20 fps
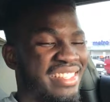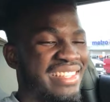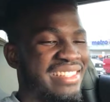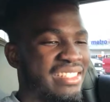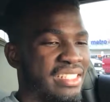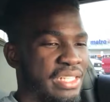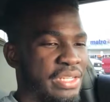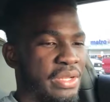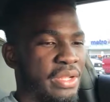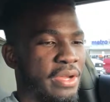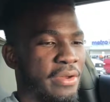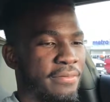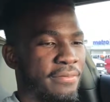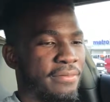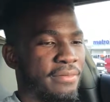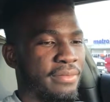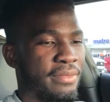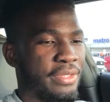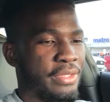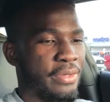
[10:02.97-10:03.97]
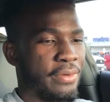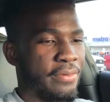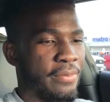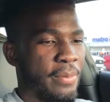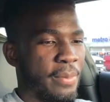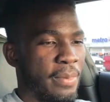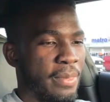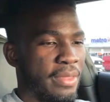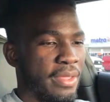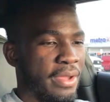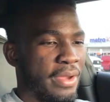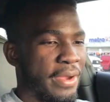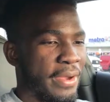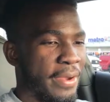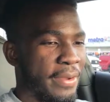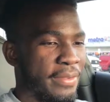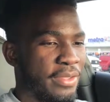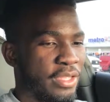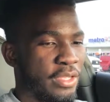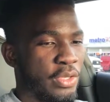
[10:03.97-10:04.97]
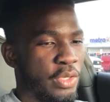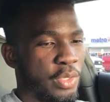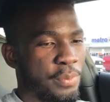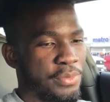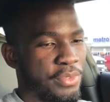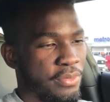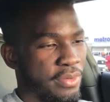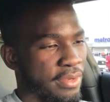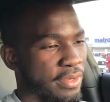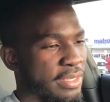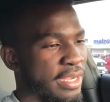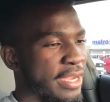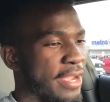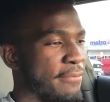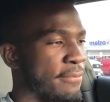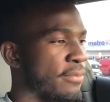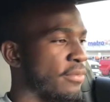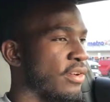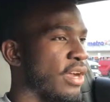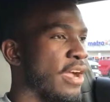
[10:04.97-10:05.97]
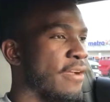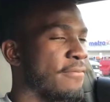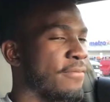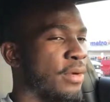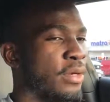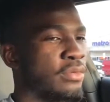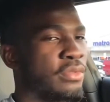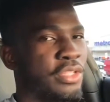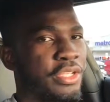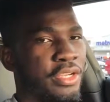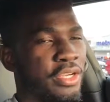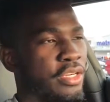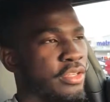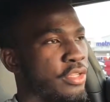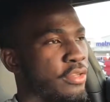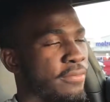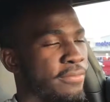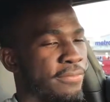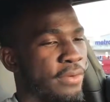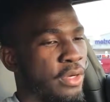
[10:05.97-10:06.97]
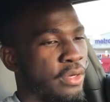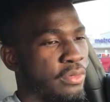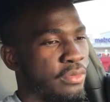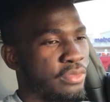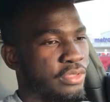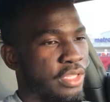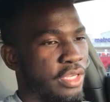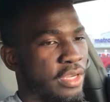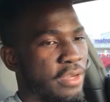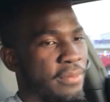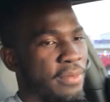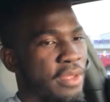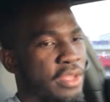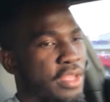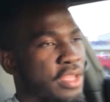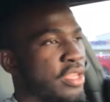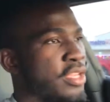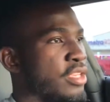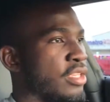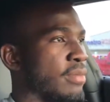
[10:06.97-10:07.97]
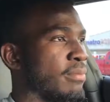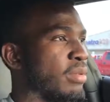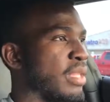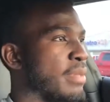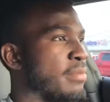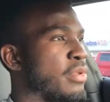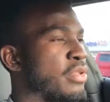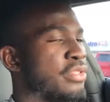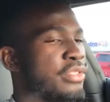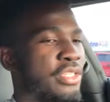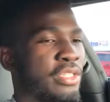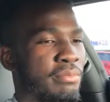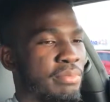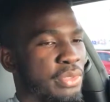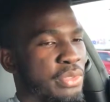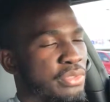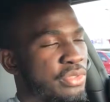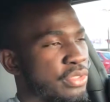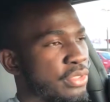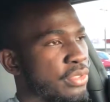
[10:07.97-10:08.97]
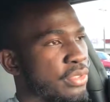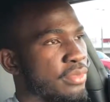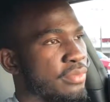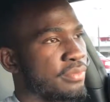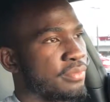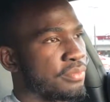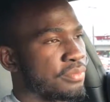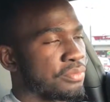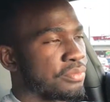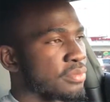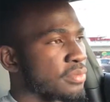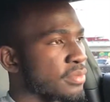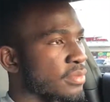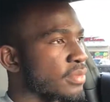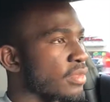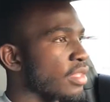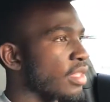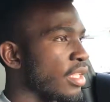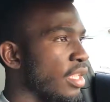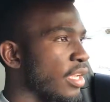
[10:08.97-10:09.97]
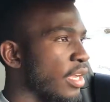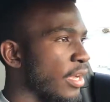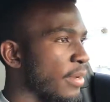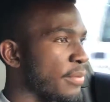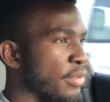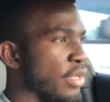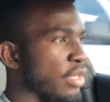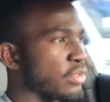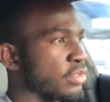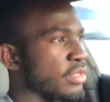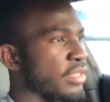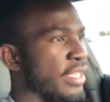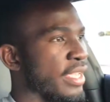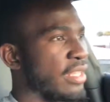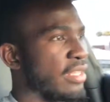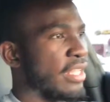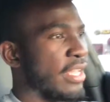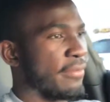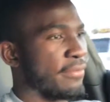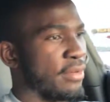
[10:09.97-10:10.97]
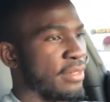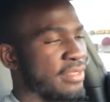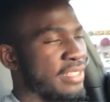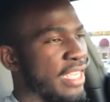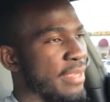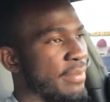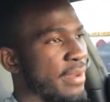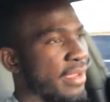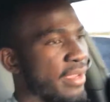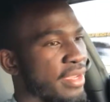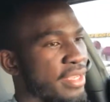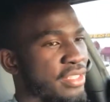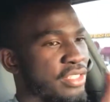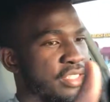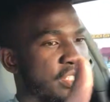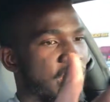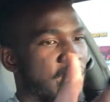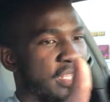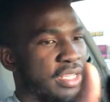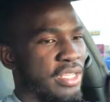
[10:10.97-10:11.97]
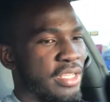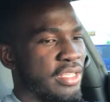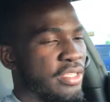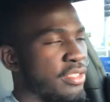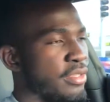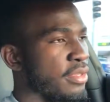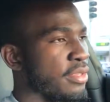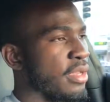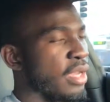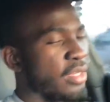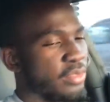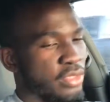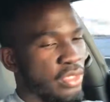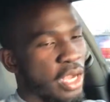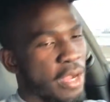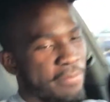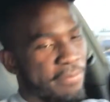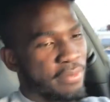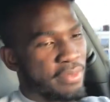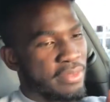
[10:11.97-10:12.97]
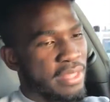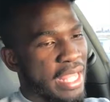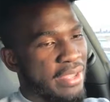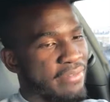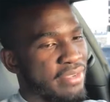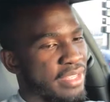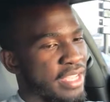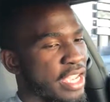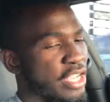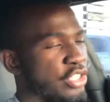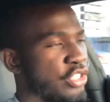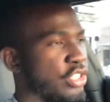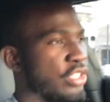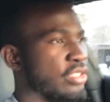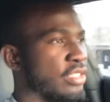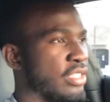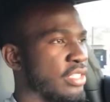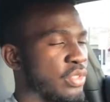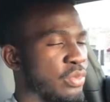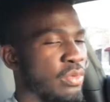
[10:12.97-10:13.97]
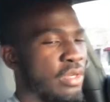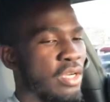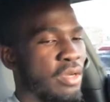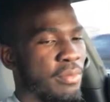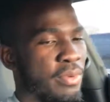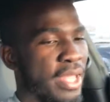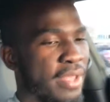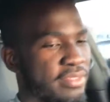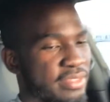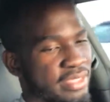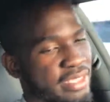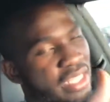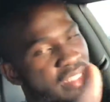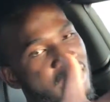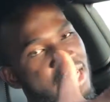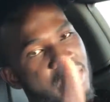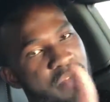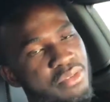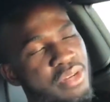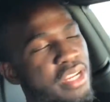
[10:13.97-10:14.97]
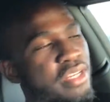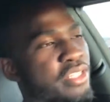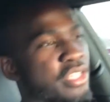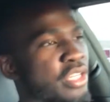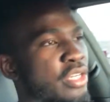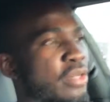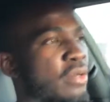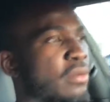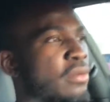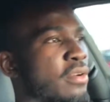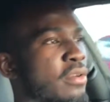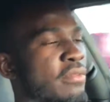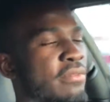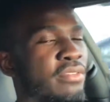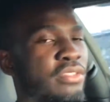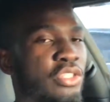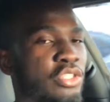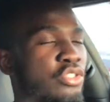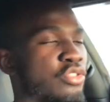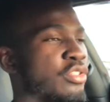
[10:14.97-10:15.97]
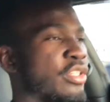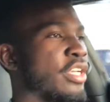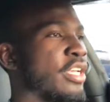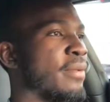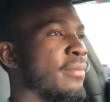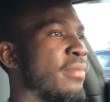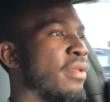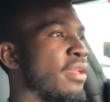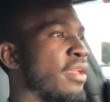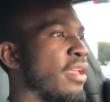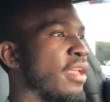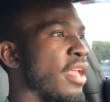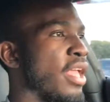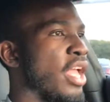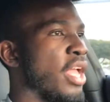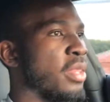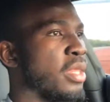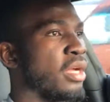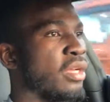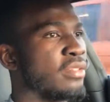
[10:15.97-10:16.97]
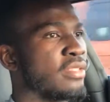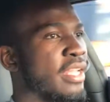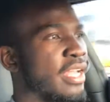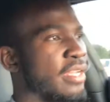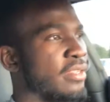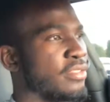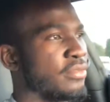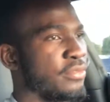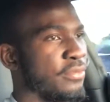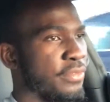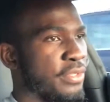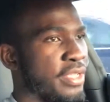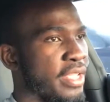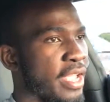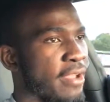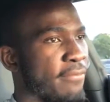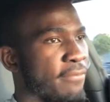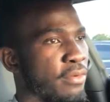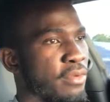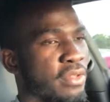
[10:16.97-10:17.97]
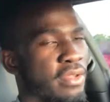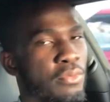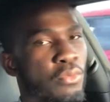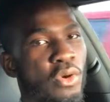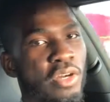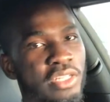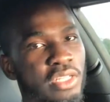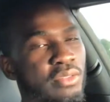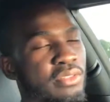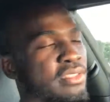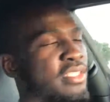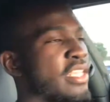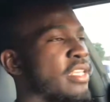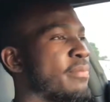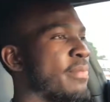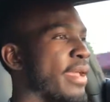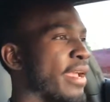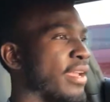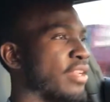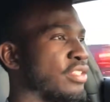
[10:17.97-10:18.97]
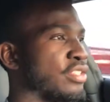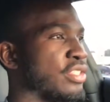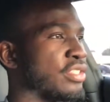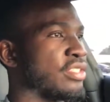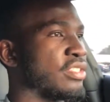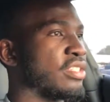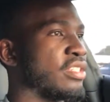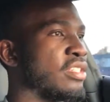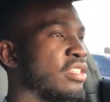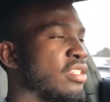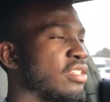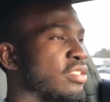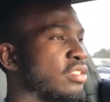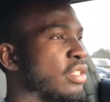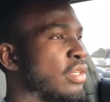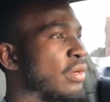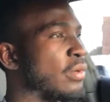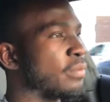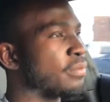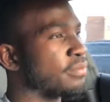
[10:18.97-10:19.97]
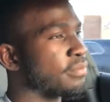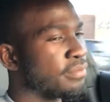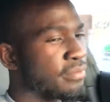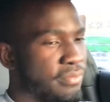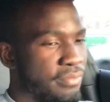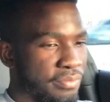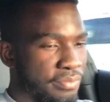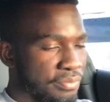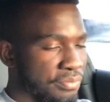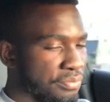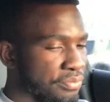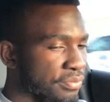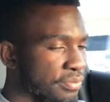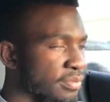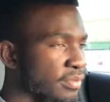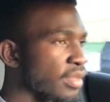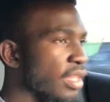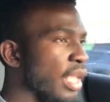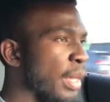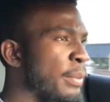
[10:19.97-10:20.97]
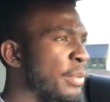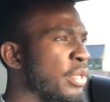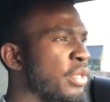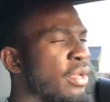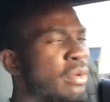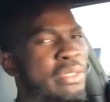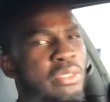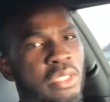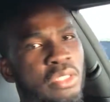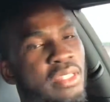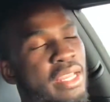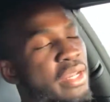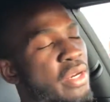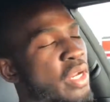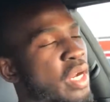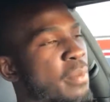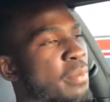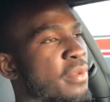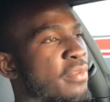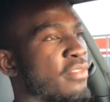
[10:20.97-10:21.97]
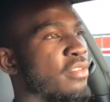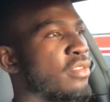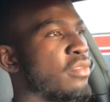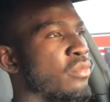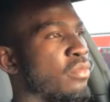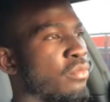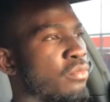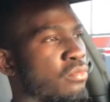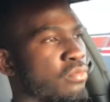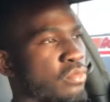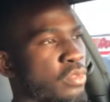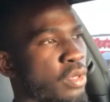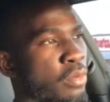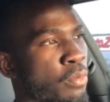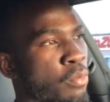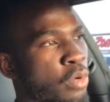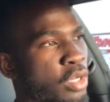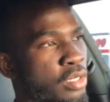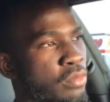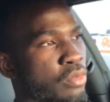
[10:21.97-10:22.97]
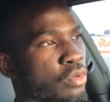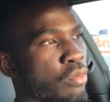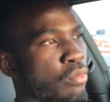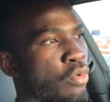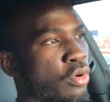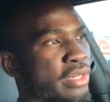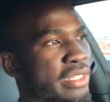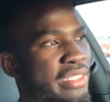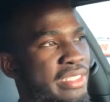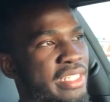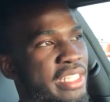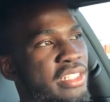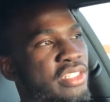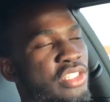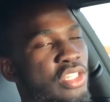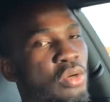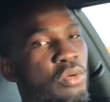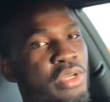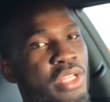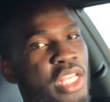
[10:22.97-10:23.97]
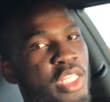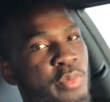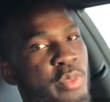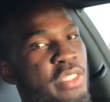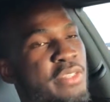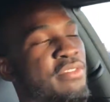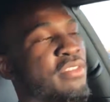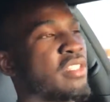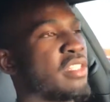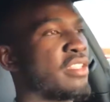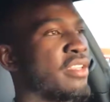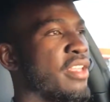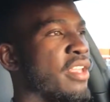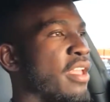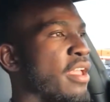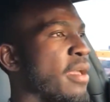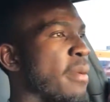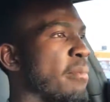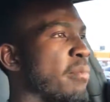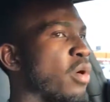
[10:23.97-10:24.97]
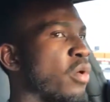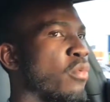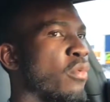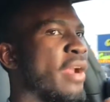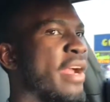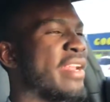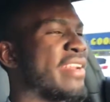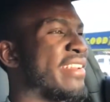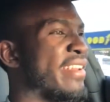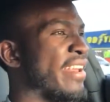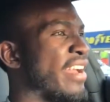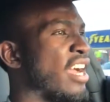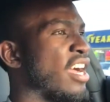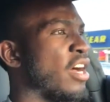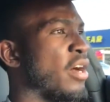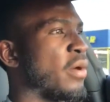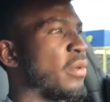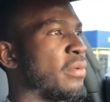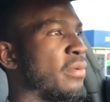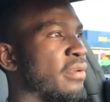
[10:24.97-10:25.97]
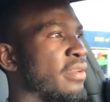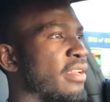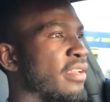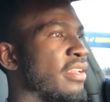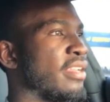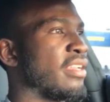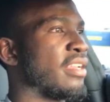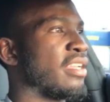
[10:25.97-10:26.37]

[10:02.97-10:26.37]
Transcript: It's decent enough. You know, you can hook up your iPhone here, your phone. You can play music, Bluetooth. You also get, like, for the tech package, you can also offer navigation as well. We have satellite radio for the stream and all that you get for the 1LT packages. So I mean, you can always look that up if you want to know more in detail what you get specifically. But right now,